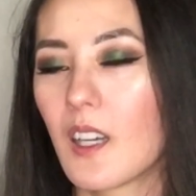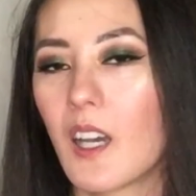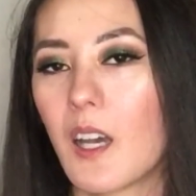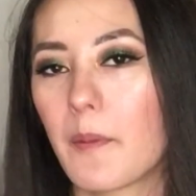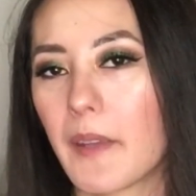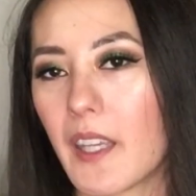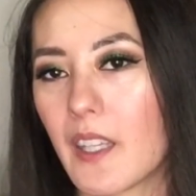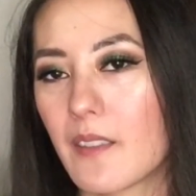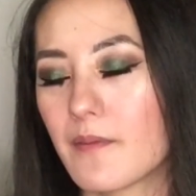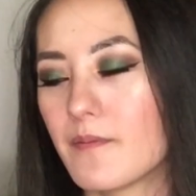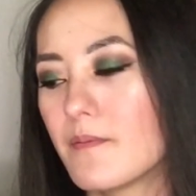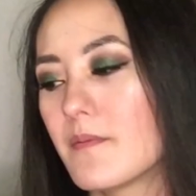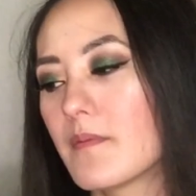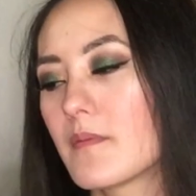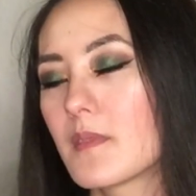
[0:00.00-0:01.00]
I mean,
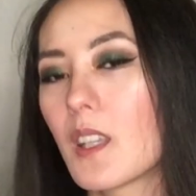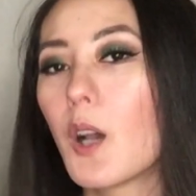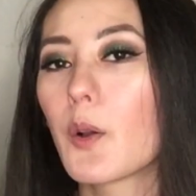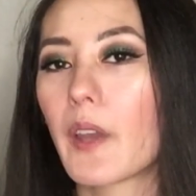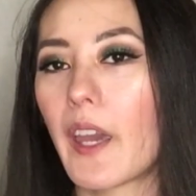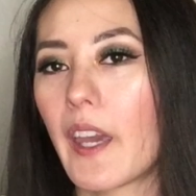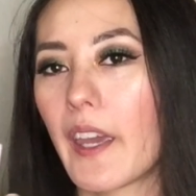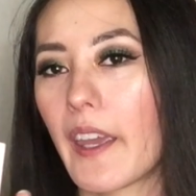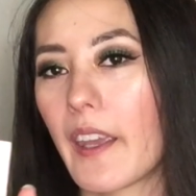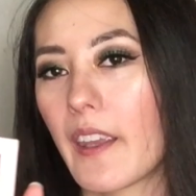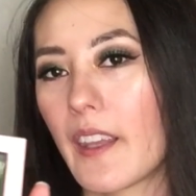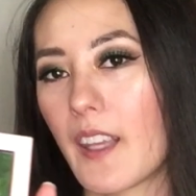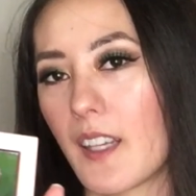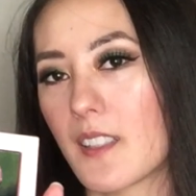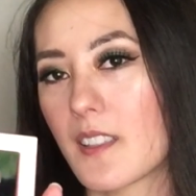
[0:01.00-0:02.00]
okay,
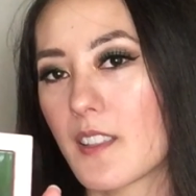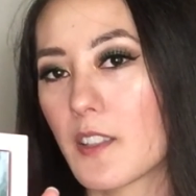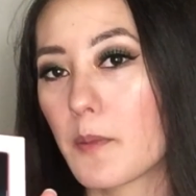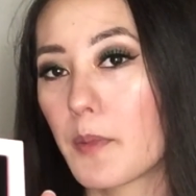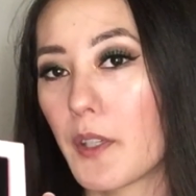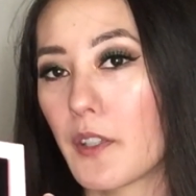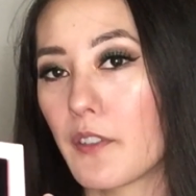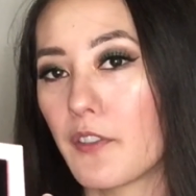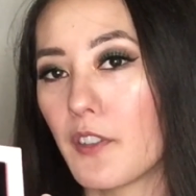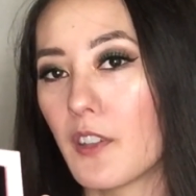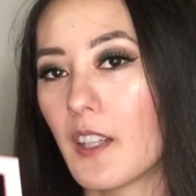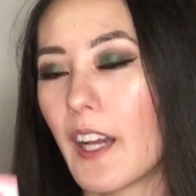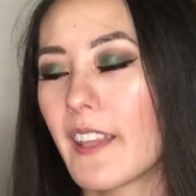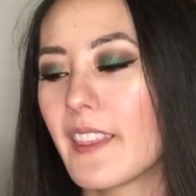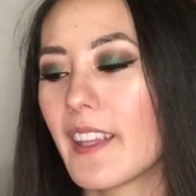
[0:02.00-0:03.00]
yes, they're beautiful.
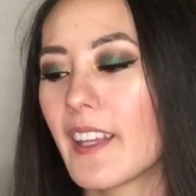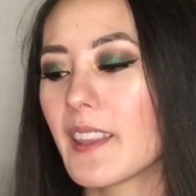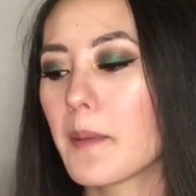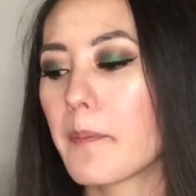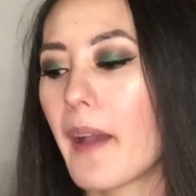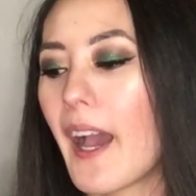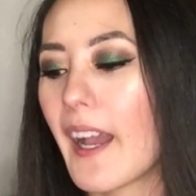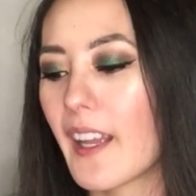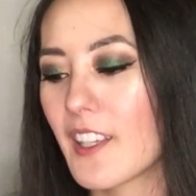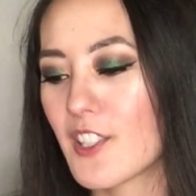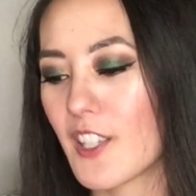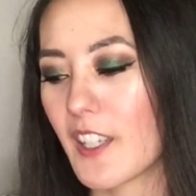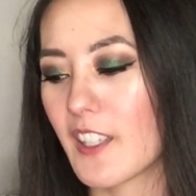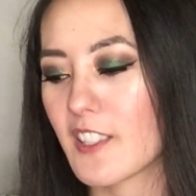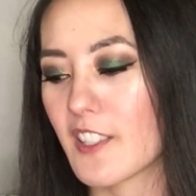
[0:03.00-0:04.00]
I think the
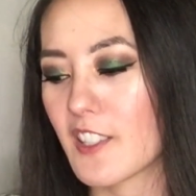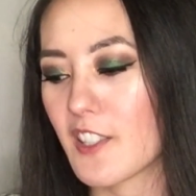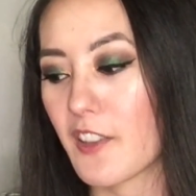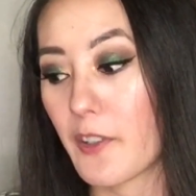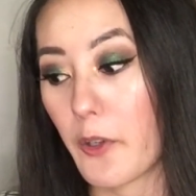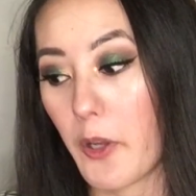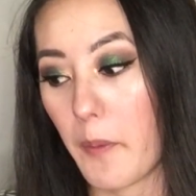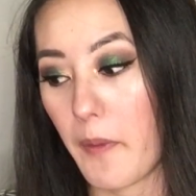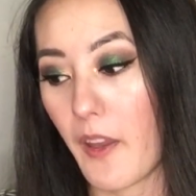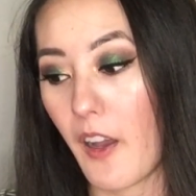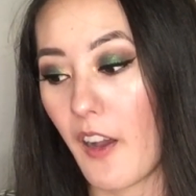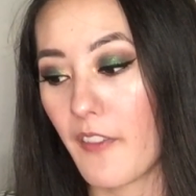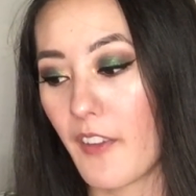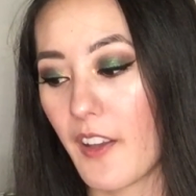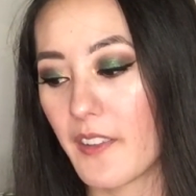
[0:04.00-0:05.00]
packaging is just throwing me
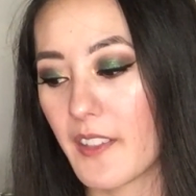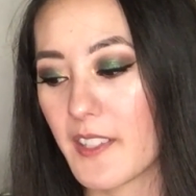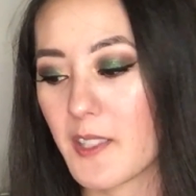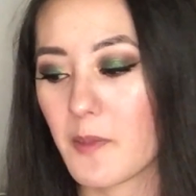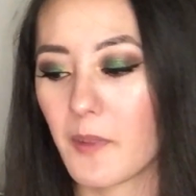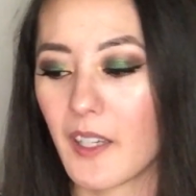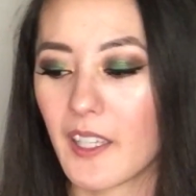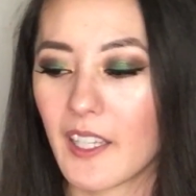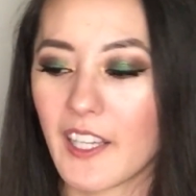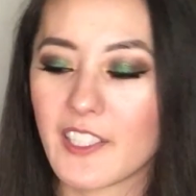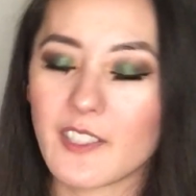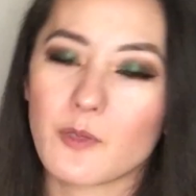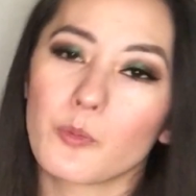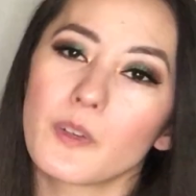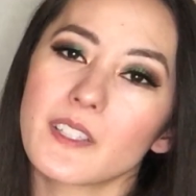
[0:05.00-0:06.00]
off on this one. I
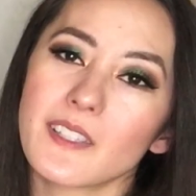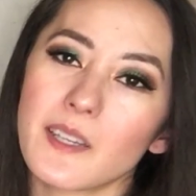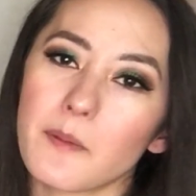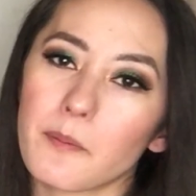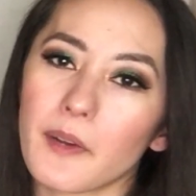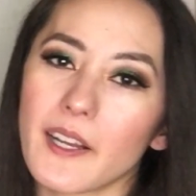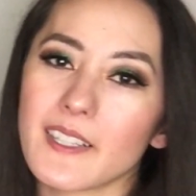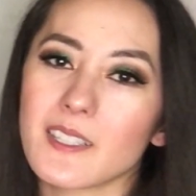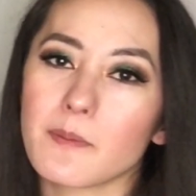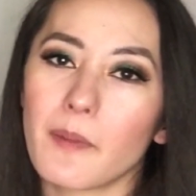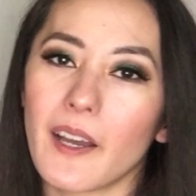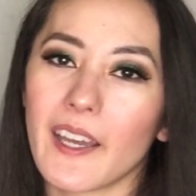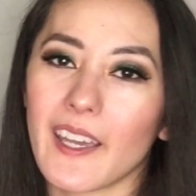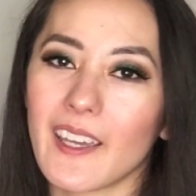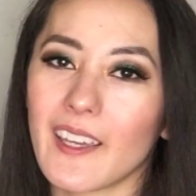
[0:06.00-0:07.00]
just wasn't impressed
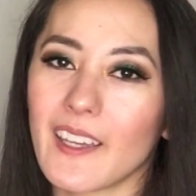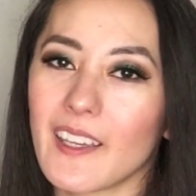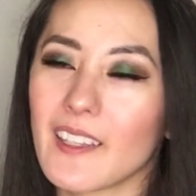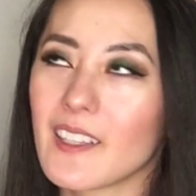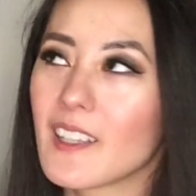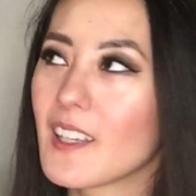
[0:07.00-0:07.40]
by it.